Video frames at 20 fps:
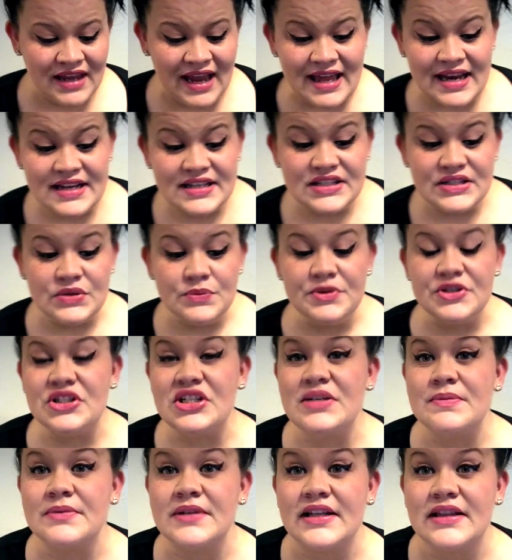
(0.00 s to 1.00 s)
And it's super
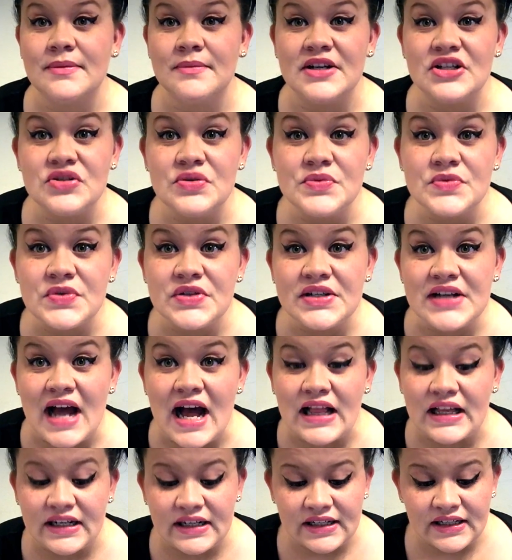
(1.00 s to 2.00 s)
cheap. Like the mushrooms were
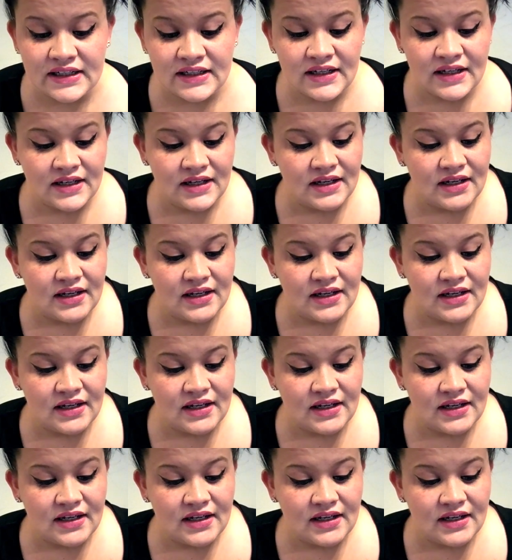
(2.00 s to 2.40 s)
$1.